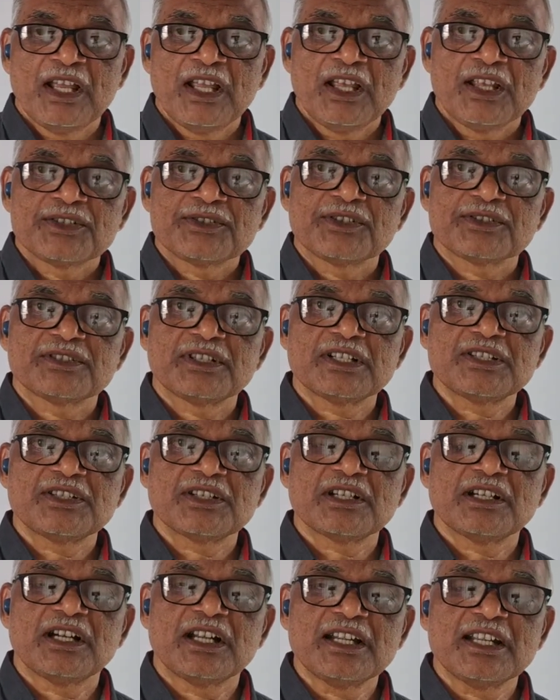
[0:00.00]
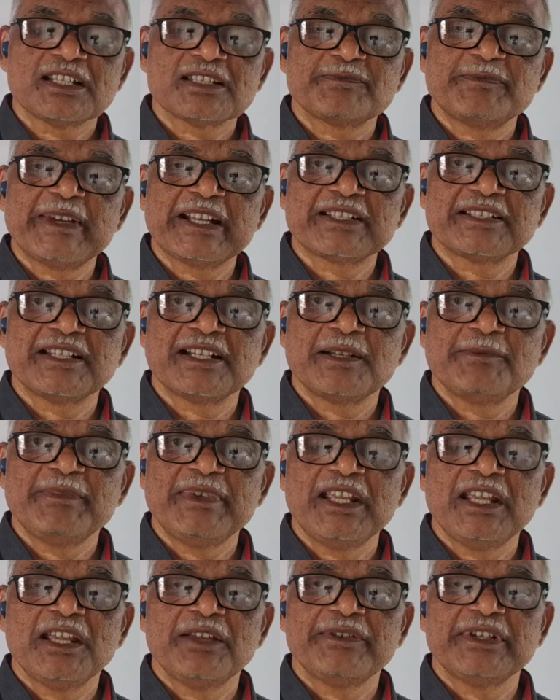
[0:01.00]
So such unexpected
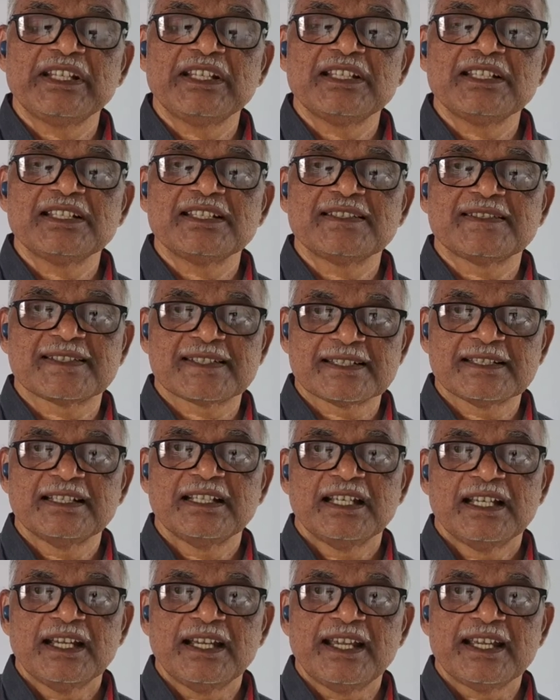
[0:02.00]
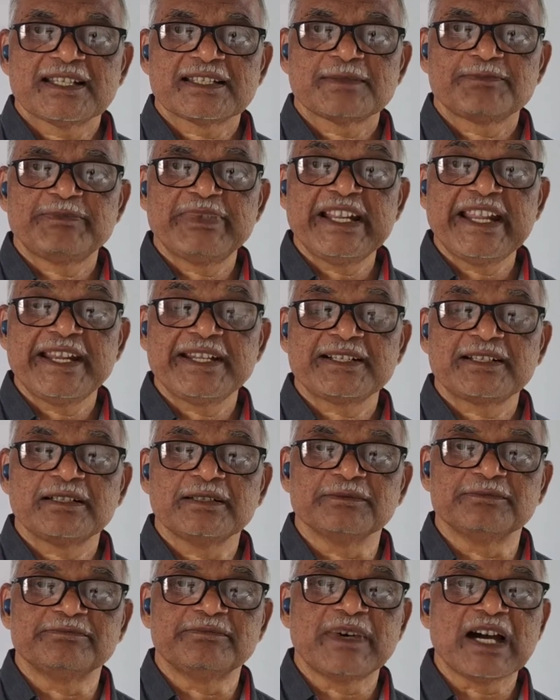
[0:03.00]
behavior is explained
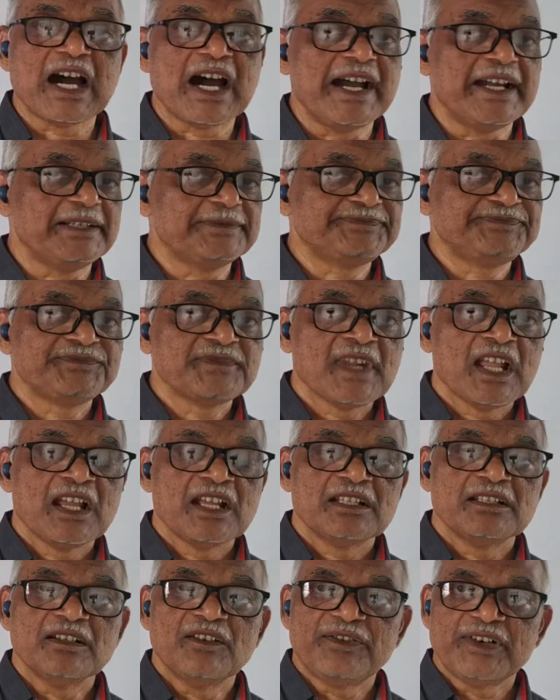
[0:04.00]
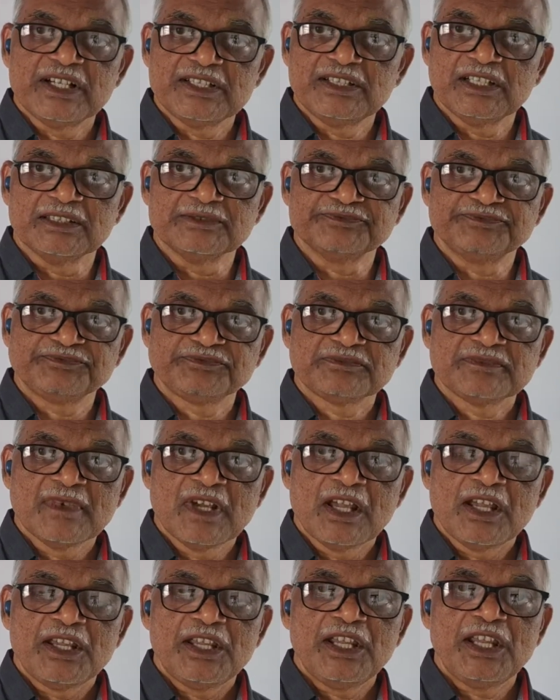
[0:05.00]
by the Fajan
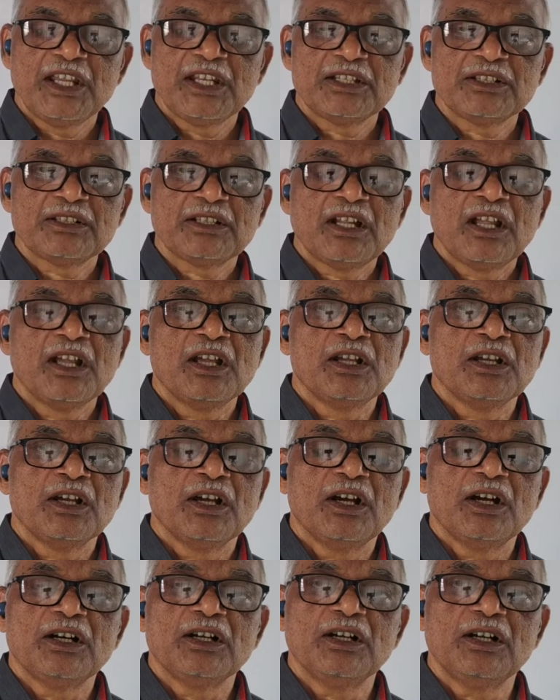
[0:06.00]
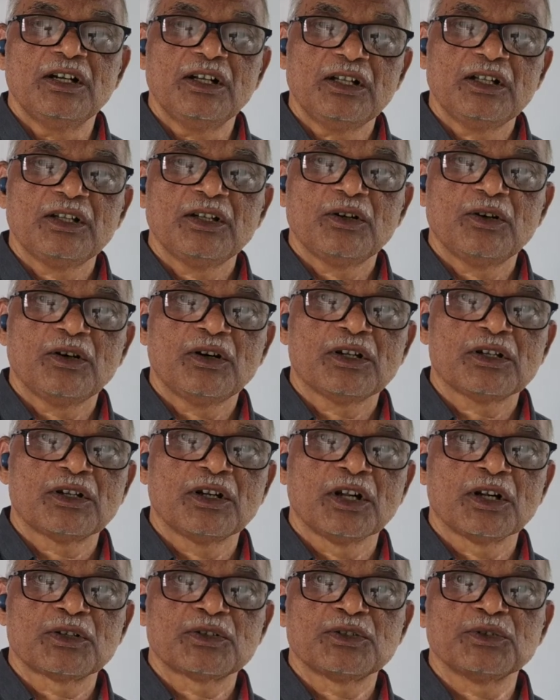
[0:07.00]
in
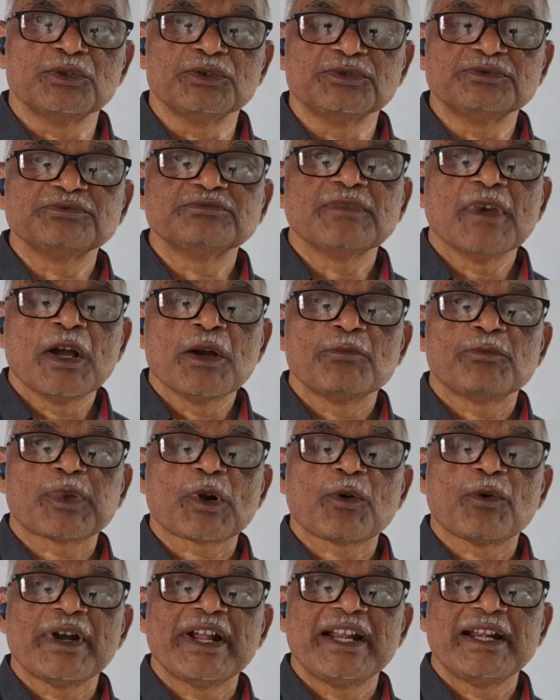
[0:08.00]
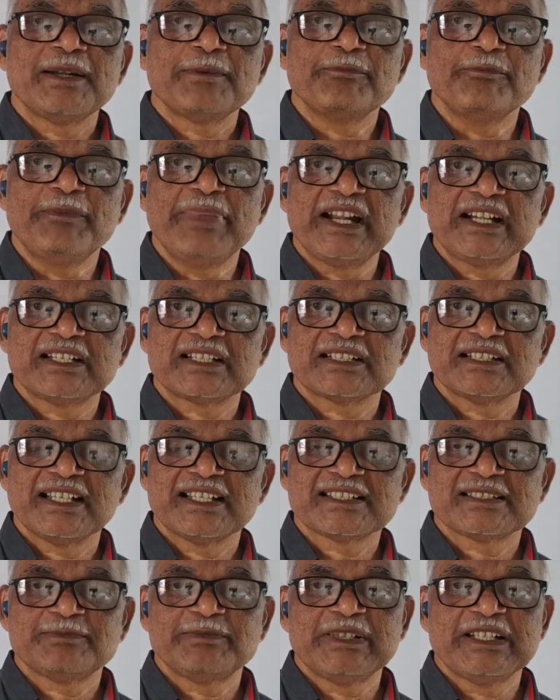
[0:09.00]
order to provide better
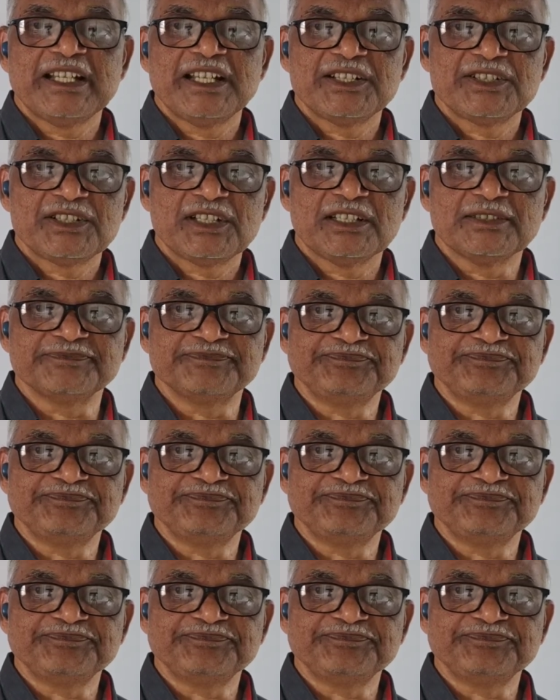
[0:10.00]
explanation.